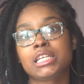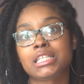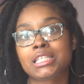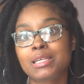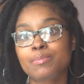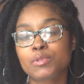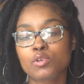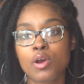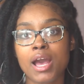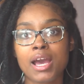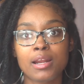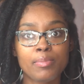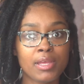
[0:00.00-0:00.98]
and tips on
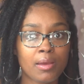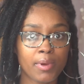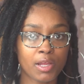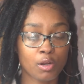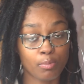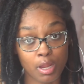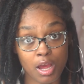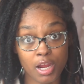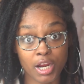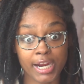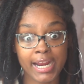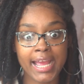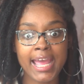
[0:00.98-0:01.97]
how to be a better
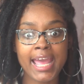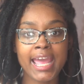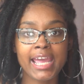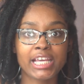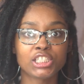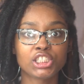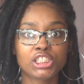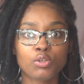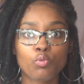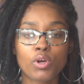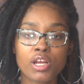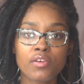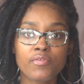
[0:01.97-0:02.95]
blogger. And
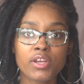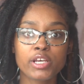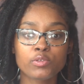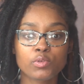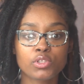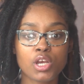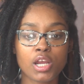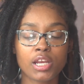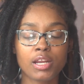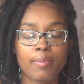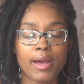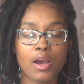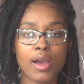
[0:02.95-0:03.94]
one of her videos was talking
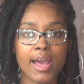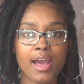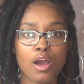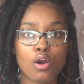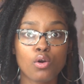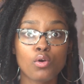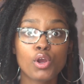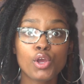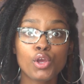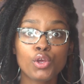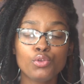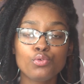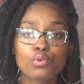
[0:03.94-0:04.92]
about how
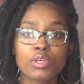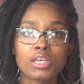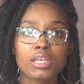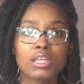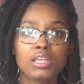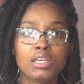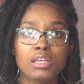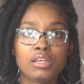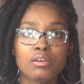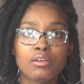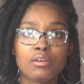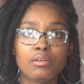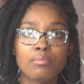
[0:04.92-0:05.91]
you can
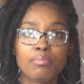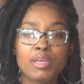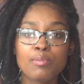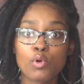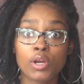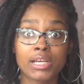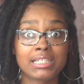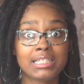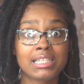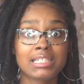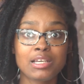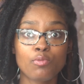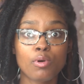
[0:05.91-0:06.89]
be more
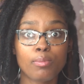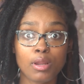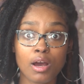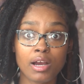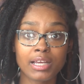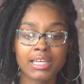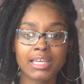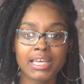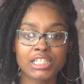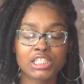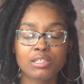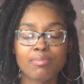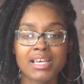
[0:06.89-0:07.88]
consistent with blogging, and
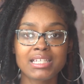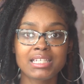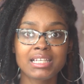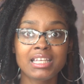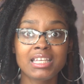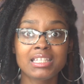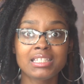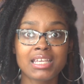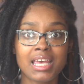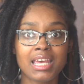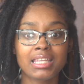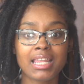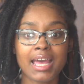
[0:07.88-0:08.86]
she basically
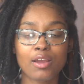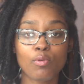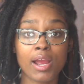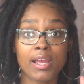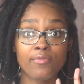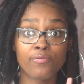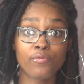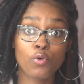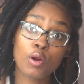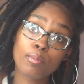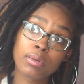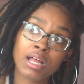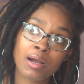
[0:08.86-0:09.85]
said like write
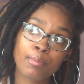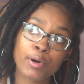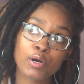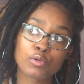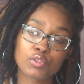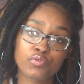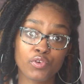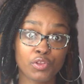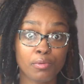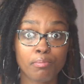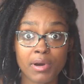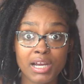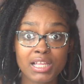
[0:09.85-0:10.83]
4 blog posts for the
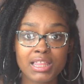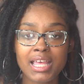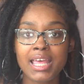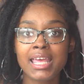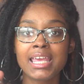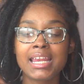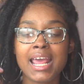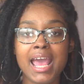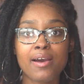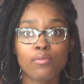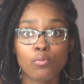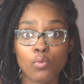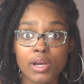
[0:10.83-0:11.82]
month and
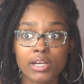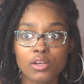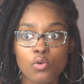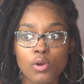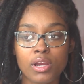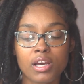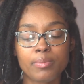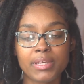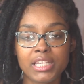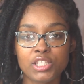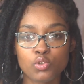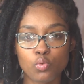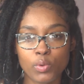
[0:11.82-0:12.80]
have 1 going up
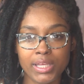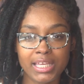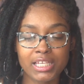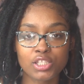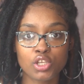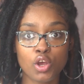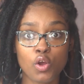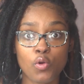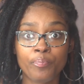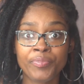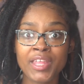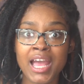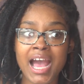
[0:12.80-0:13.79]
each week. So
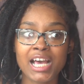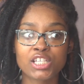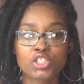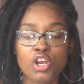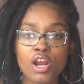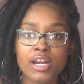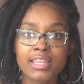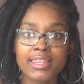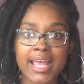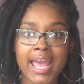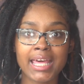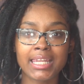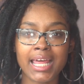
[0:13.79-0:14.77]
I started
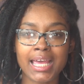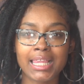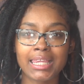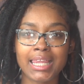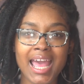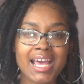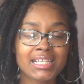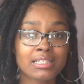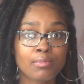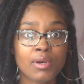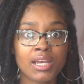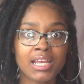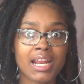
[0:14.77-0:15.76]
that like last
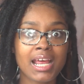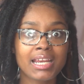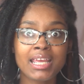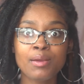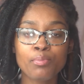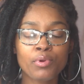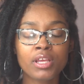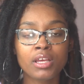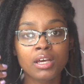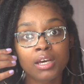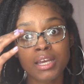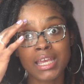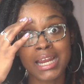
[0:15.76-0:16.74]
month and I did pretty
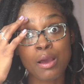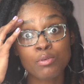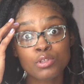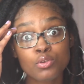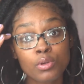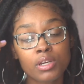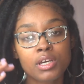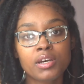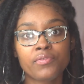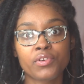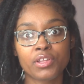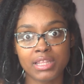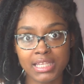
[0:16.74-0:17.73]
good, and I was doing good
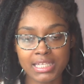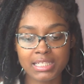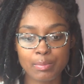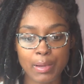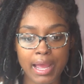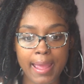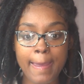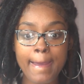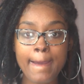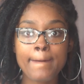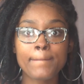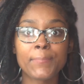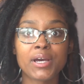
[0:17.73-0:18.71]
for this month,
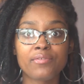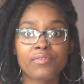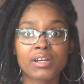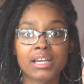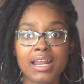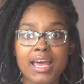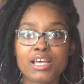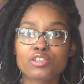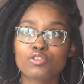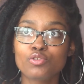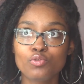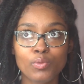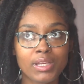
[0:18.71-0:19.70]
but for the last
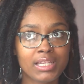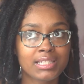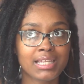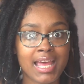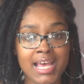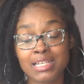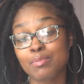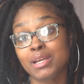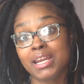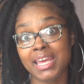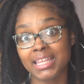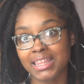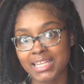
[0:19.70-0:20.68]
2 weeks, last
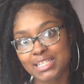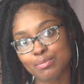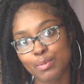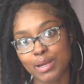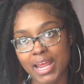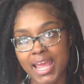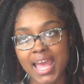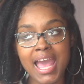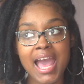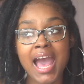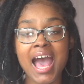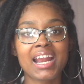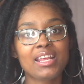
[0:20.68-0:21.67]
Monday and this Monday,
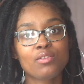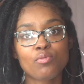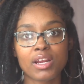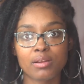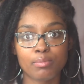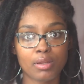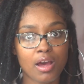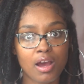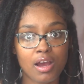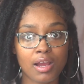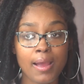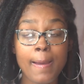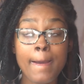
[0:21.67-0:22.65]
I didn't write a
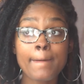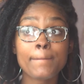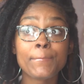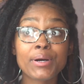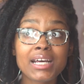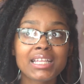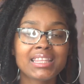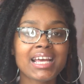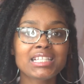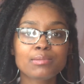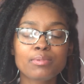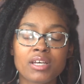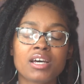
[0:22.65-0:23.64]
blog. But
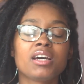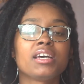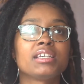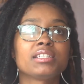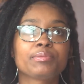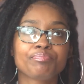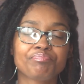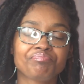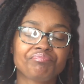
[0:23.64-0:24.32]
that's because